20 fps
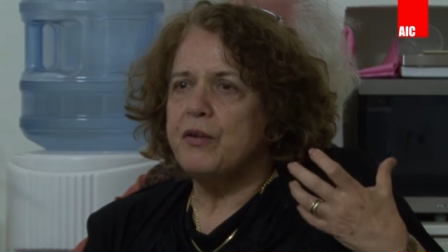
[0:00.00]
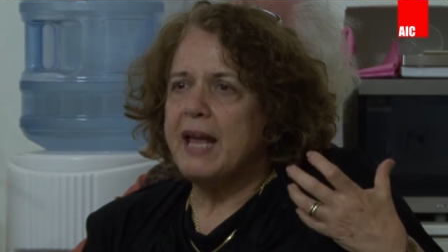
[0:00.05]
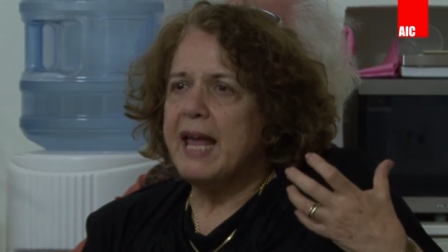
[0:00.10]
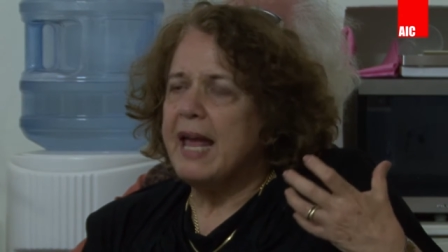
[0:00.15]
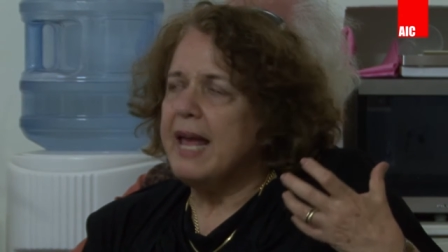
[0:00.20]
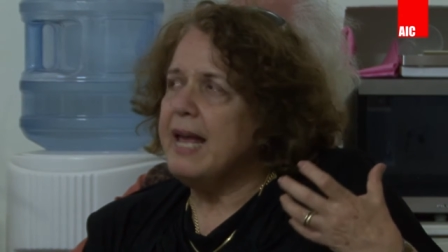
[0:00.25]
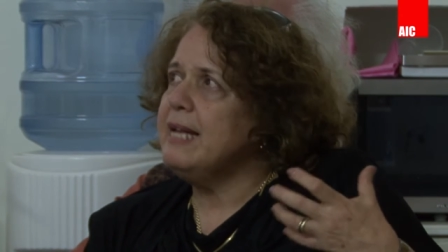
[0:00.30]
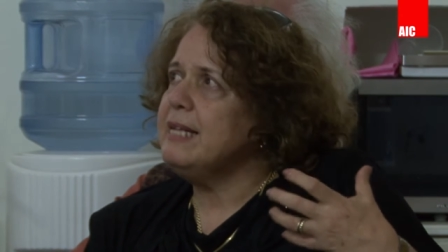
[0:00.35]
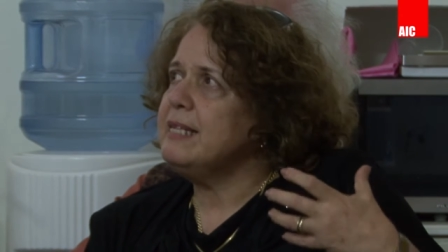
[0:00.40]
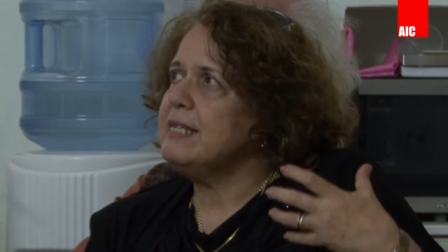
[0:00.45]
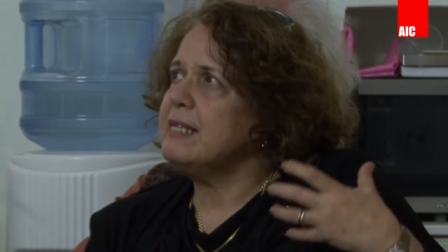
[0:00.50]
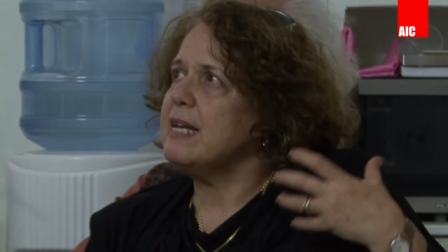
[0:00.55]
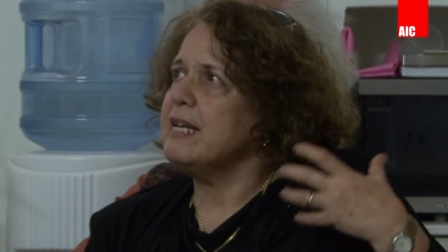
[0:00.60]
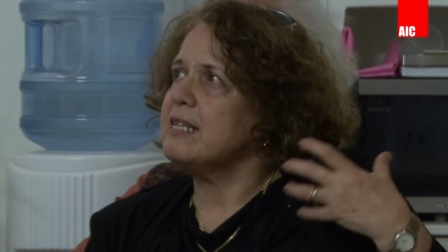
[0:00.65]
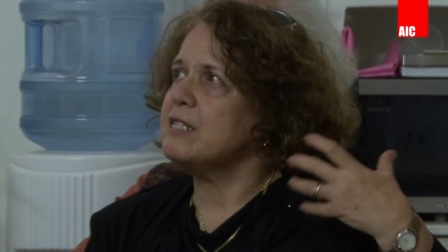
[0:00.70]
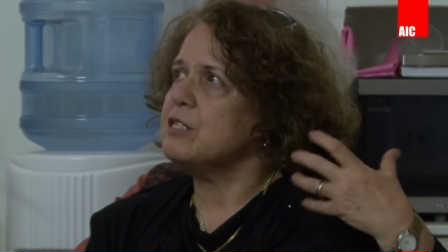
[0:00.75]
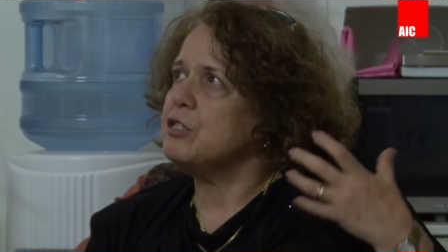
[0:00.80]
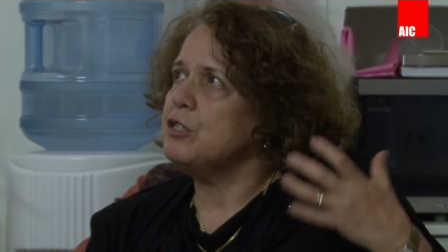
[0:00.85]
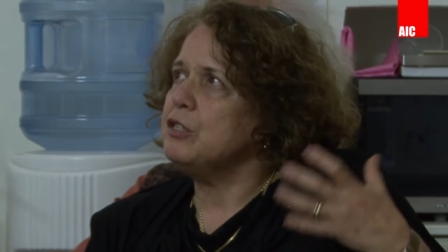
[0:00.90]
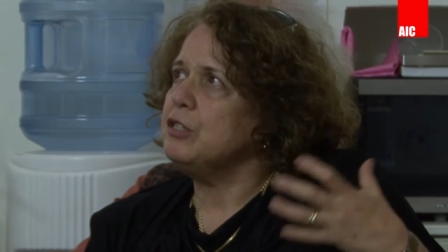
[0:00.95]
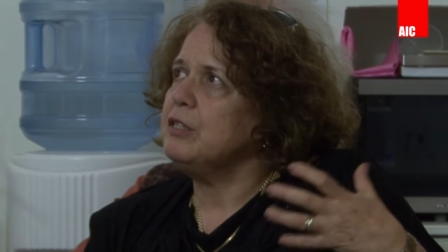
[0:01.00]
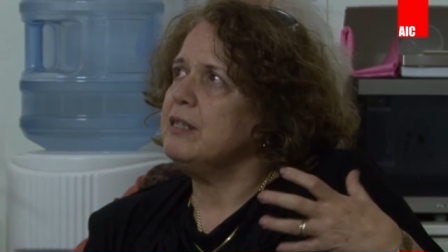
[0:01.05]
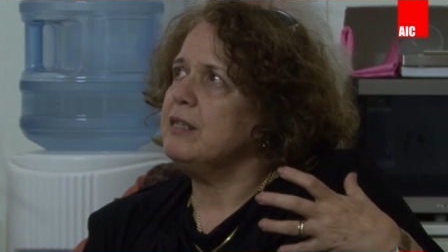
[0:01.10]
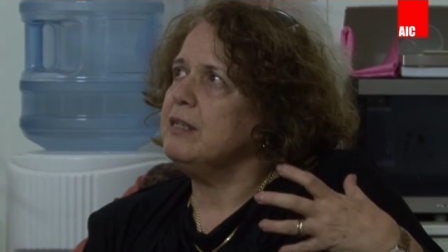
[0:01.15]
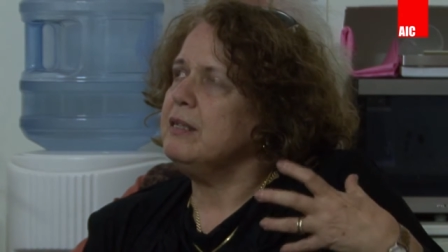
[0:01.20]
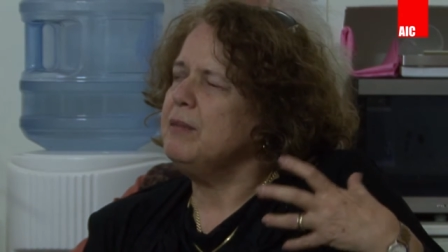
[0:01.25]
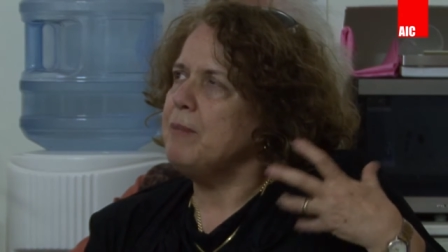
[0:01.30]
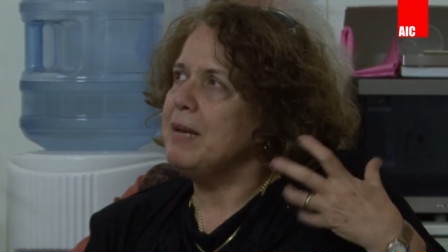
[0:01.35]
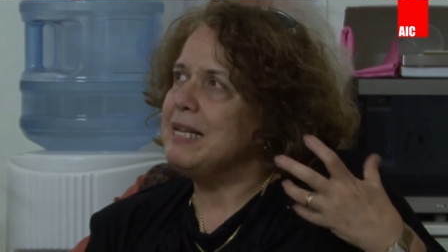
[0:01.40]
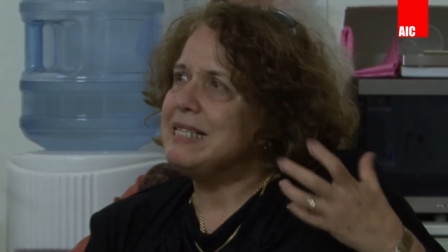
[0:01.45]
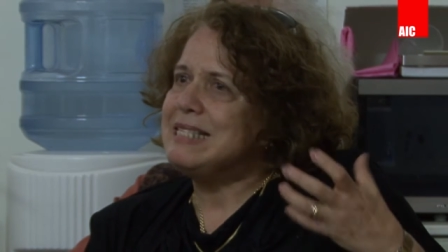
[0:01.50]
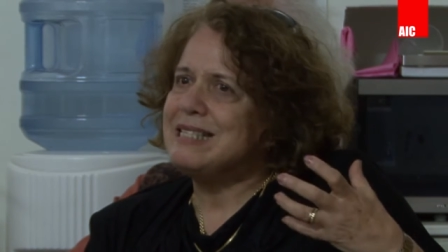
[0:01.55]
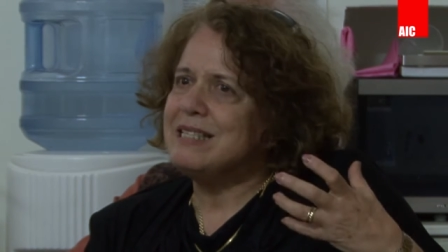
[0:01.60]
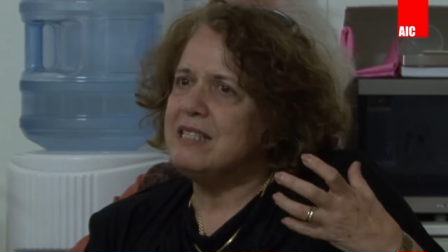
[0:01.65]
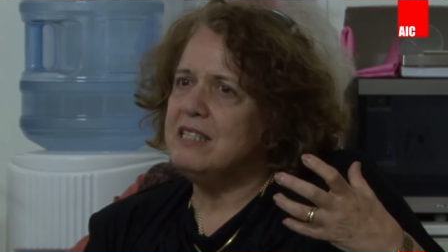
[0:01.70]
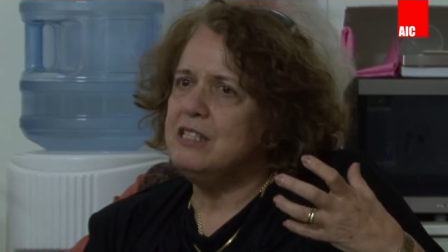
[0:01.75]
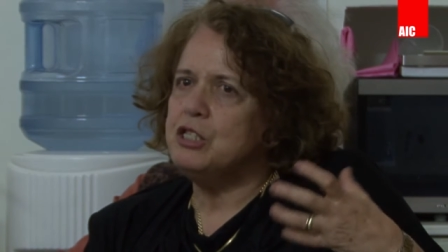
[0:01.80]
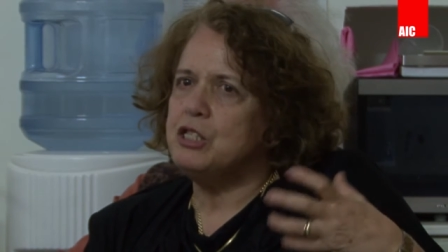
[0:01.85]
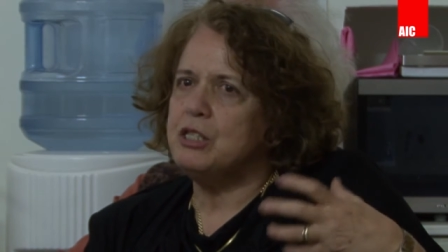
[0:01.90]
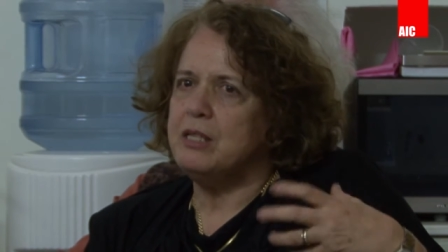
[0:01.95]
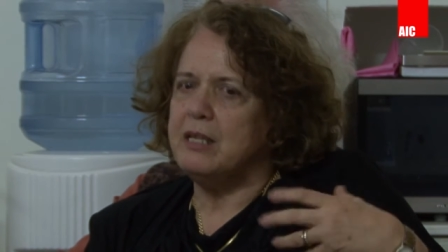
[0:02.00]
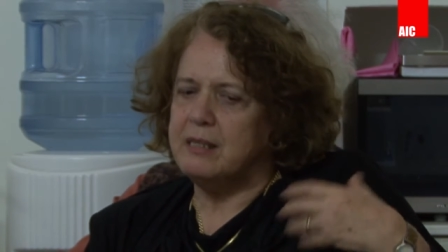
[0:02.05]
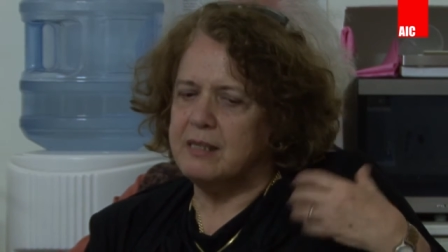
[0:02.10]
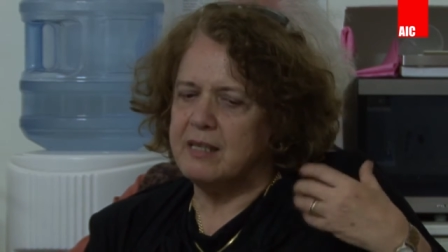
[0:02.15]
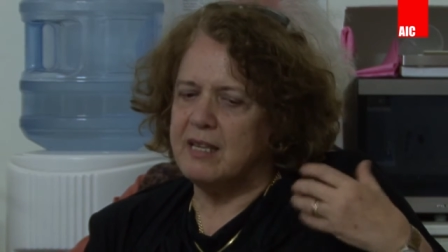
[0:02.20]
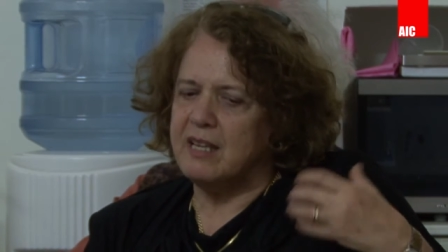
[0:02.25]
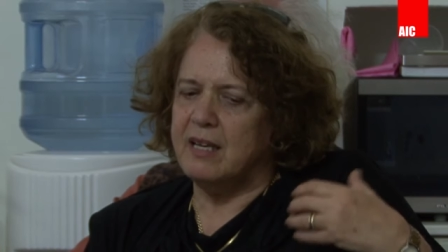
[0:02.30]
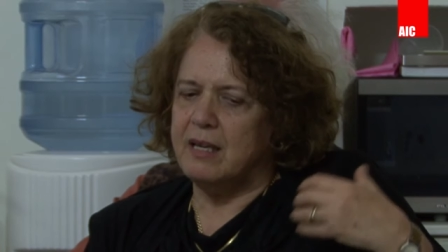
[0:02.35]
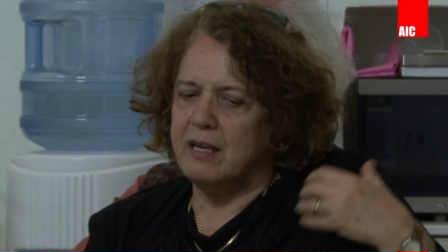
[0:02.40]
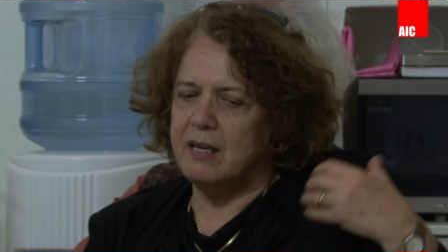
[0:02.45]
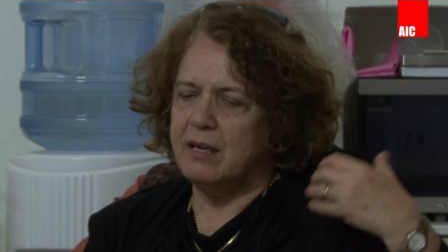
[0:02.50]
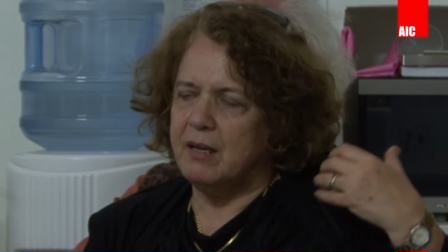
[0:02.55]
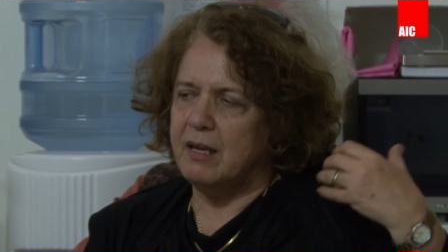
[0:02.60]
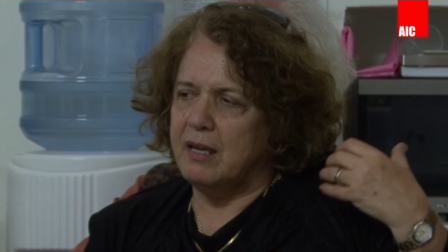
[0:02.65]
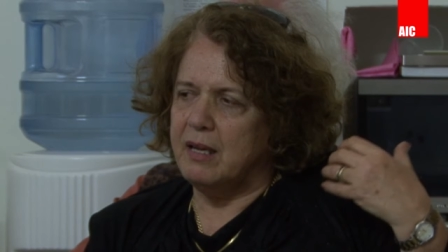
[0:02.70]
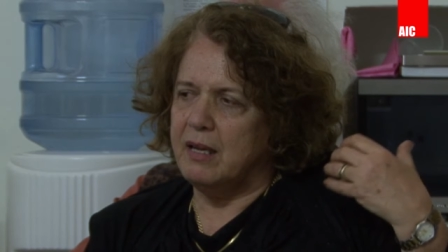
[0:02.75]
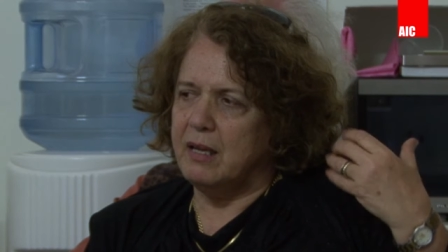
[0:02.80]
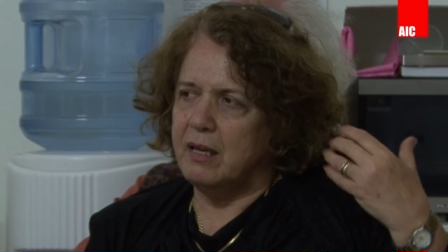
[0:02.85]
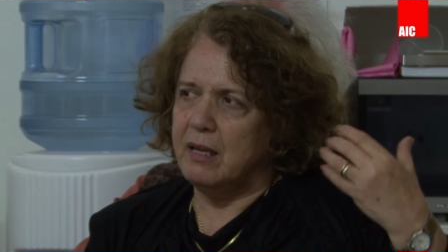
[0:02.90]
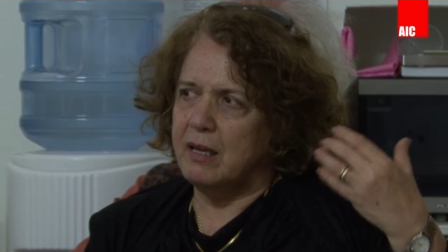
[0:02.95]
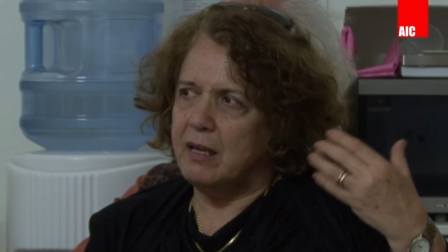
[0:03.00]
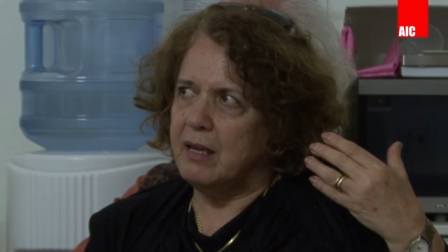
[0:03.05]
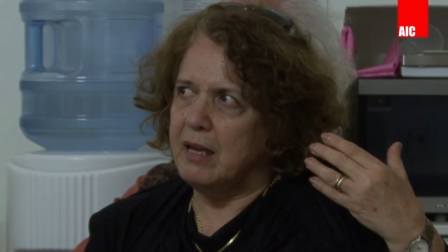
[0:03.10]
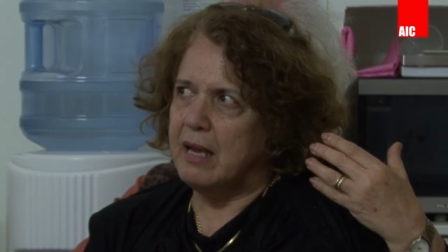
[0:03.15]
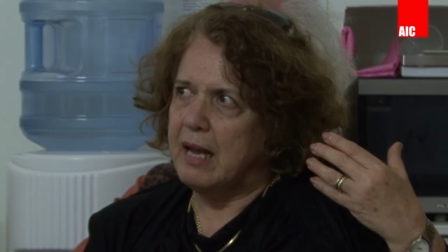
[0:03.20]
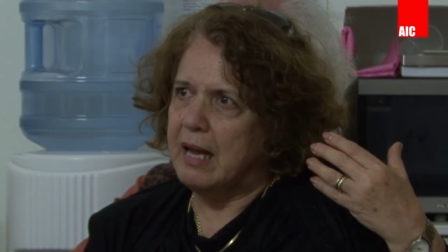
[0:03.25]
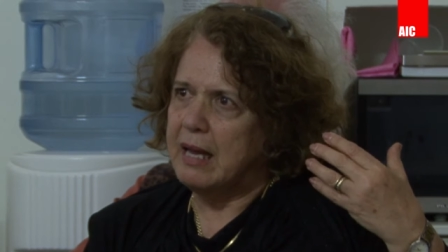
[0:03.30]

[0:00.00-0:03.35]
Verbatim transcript: or to create a certain message that can uh,